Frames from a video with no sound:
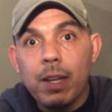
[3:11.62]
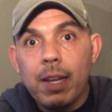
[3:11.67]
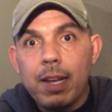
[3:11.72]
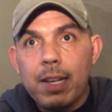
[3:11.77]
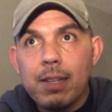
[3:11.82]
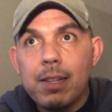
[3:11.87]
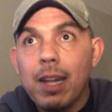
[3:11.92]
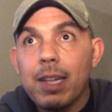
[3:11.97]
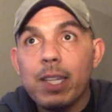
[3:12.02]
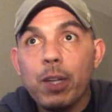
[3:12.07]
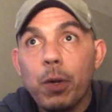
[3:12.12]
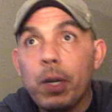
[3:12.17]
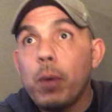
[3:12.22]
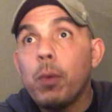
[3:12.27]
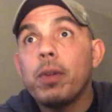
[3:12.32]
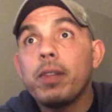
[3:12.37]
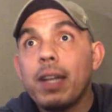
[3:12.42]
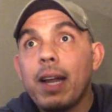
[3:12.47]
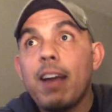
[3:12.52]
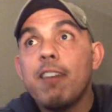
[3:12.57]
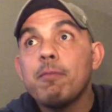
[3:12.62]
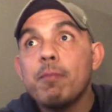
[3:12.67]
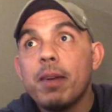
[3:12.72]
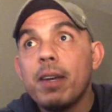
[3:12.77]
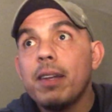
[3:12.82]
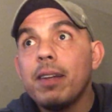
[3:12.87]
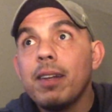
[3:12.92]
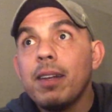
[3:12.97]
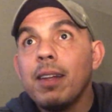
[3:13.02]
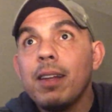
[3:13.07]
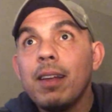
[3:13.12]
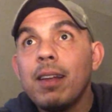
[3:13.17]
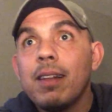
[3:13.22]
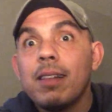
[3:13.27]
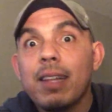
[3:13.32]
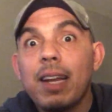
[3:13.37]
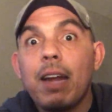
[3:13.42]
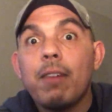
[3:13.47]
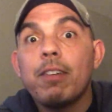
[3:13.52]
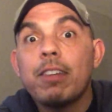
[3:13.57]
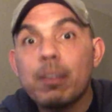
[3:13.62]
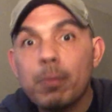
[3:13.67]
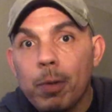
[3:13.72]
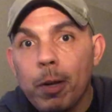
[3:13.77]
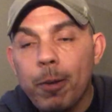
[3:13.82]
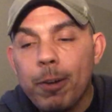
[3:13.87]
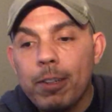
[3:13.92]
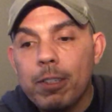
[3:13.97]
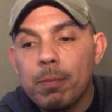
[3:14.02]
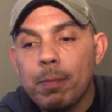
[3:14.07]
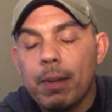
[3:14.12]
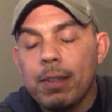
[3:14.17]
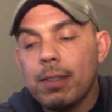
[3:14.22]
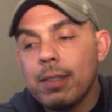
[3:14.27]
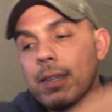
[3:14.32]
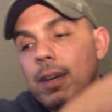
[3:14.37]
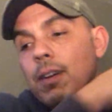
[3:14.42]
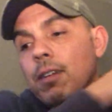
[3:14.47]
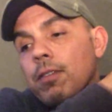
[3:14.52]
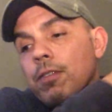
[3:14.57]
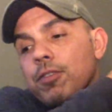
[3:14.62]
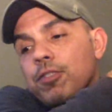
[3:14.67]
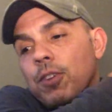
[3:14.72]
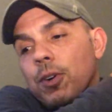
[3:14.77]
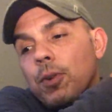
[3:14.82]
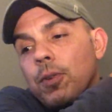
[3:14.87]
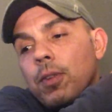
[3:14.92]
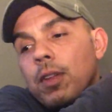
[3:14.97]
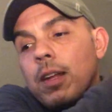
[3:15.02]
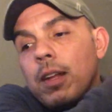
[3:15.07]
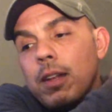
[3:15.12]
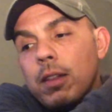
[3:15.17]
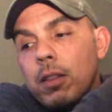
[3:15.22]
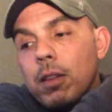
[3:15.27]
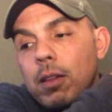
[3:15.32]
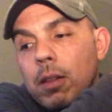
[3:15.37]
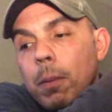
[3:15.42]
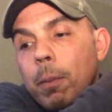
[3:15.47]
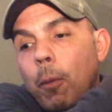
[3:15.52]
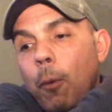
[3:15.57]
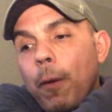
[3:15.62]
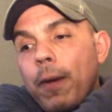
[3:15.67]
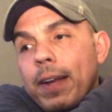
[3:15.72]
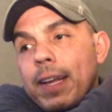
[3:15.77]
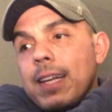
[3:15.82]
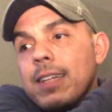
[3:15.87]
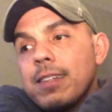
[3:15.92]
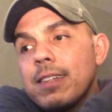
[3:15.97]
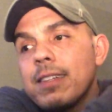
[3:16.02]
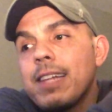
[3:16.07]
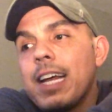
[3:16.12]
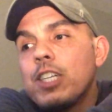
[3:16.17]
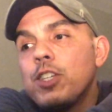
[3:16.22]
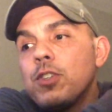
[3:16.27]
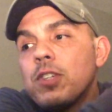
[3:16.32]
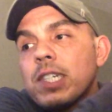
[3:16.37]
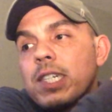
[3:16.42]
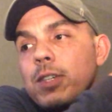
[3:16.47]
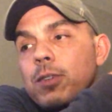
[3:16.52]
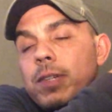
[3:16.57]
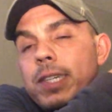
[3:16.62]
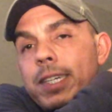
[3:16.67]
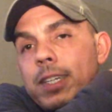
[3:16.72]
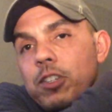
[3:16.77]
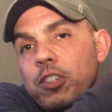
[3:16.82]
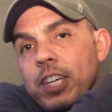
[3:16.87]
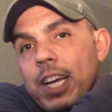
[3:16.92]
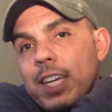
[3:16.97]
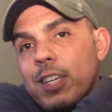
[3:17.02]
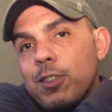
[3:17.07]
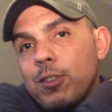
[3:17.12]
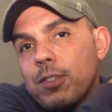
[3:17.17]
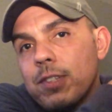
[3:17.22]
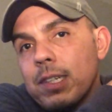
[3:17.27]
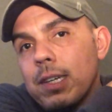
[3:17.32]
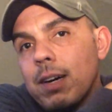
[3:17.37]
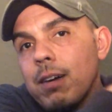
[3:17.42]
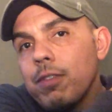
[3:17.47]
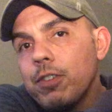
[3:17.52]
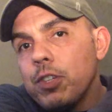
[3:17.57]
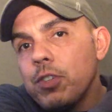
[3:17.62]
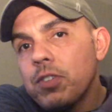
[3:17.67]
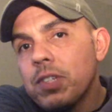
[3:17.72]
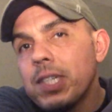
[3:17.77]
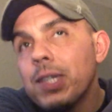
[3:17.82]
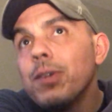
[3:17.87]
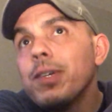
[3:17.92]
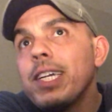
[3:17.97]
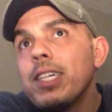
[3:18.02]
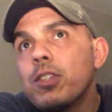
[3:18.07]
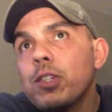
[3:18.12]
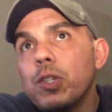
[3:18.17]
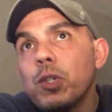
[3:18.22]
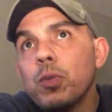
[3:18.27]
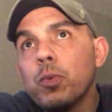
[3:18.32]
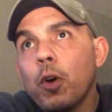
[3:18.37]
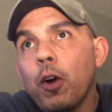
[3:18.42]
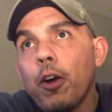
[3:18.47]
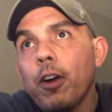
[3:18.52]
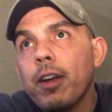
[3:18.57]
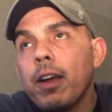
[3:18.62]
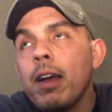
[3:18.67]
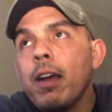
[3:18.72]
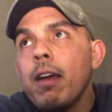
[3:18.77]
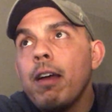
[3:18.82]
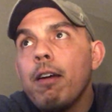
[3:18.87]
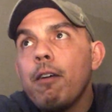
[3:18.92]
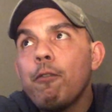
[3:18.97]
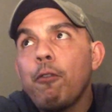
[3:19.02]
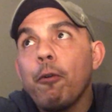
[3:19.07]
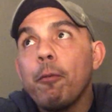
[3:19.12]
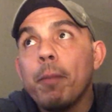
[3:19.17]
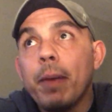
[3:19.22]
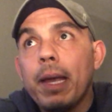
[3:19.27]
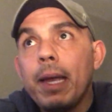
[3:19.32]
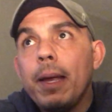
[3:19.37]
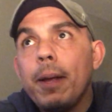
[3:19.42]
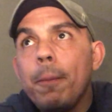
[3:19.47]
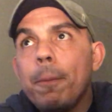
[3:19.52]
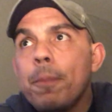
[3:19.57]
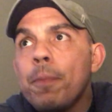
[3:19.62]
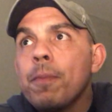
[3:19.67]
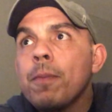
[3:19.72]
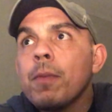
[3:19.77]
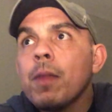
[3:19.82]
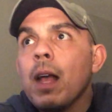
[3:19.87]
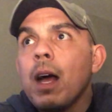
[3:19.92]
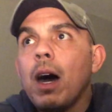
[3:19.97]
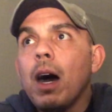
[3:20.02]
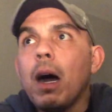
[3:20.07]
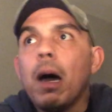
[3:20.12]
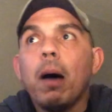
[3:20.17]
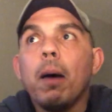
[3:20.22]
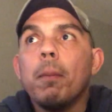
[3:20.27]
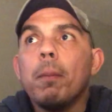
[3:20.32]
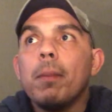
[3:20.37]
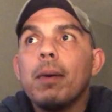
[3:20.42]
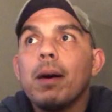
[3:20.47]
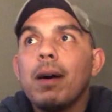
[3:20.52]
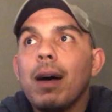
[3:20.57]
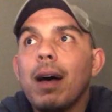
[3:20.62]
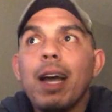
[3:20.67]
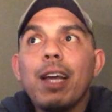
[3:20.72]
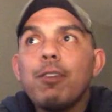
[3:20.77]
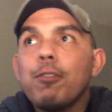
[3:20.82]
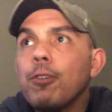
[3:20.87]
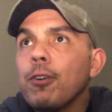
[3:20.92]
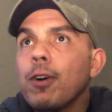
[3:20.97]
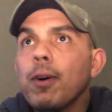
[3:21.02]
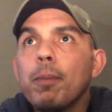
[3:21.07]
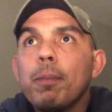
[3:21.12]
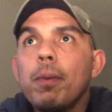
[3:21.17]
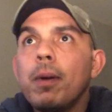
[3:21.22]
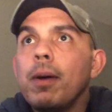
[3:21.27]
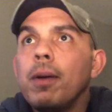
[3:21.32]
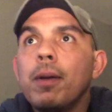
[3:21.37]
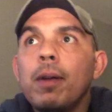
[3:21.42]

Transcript: It's not the only one that I've experienced myself. So the point is that you still need to check yourself. You still need to do work. For me, I grew up,